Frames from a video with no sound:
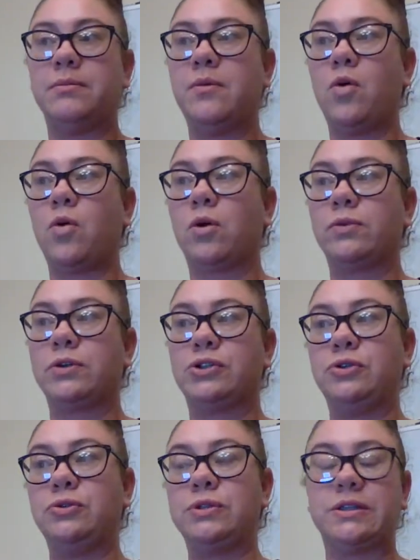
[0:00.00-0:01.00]
or
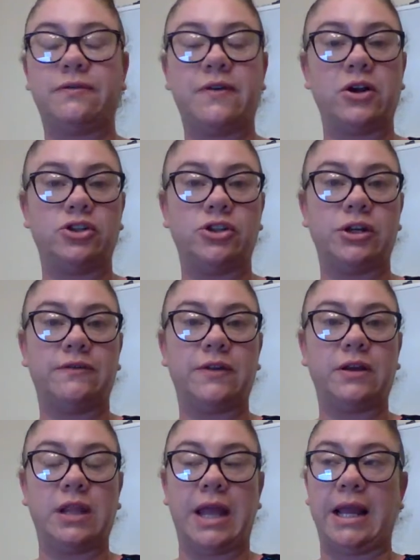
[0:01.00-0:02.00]
reduce the function of the
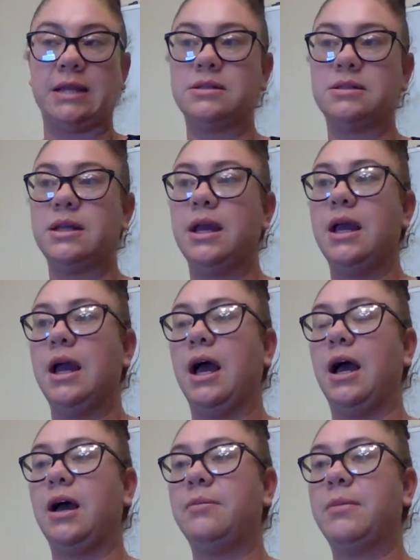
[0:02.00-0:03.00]
gland.
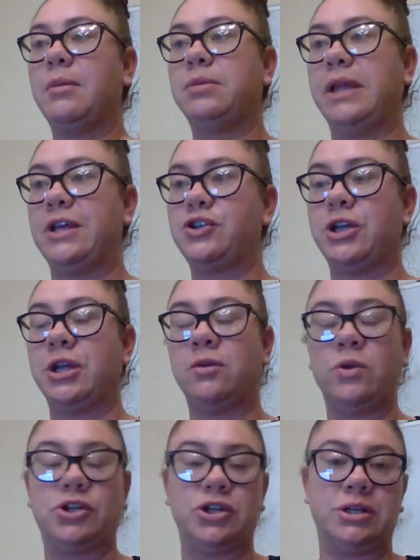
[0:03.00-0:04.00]
Ablation,
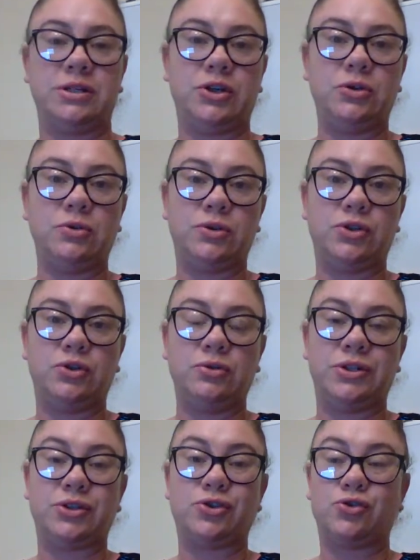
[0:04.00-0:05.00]
which is used to
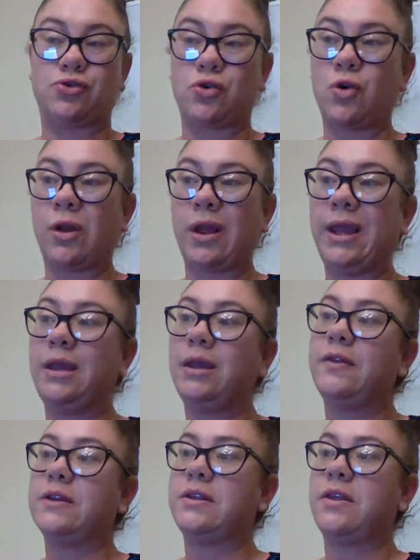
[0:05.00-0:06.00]
destroy
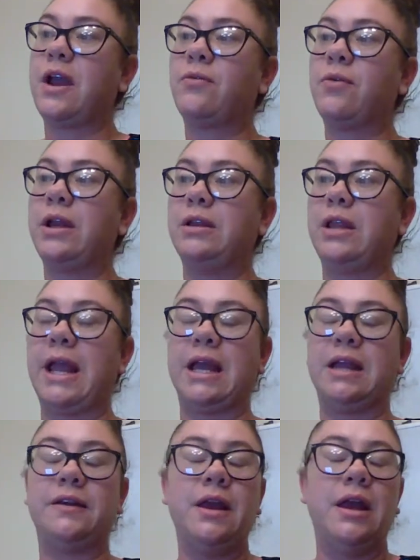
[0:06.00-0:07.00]
the thyroid
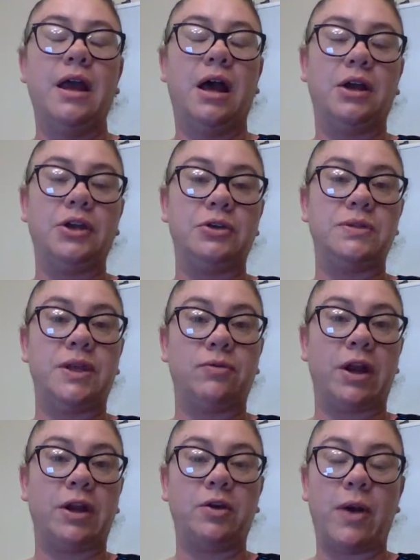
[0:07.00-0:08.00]
gland using
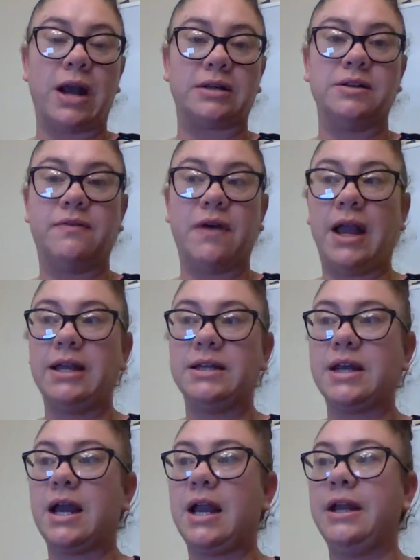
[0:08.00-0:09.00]
radioactive
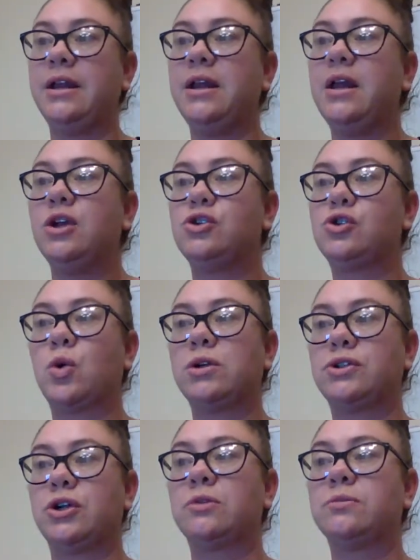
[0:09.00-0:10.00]
iodine.
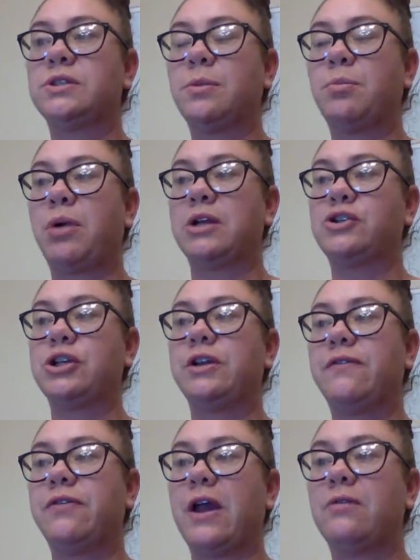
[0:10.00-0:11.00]
Short-term suppression
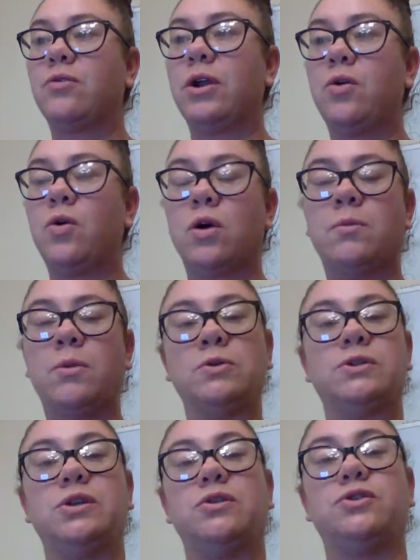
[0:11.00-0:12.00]
of thyroid
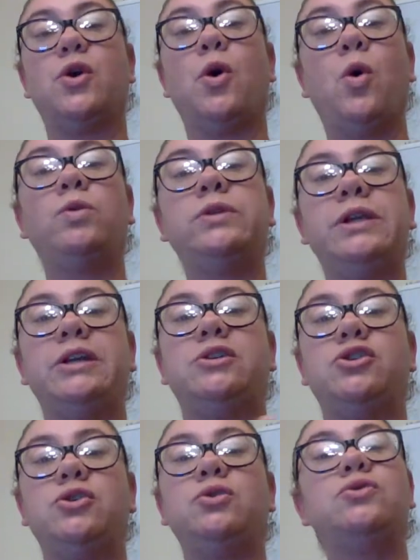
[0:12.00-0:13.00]
hormones. So there's only
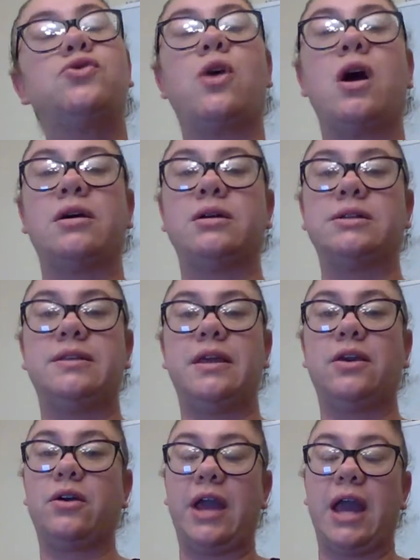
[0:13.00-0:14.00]
2 drugs
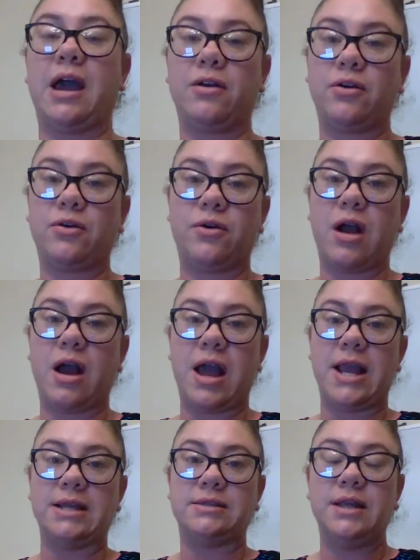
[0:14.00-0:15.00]
that are
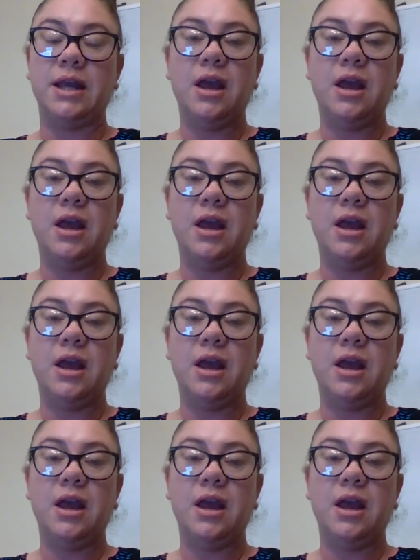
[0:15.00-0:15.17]
categorized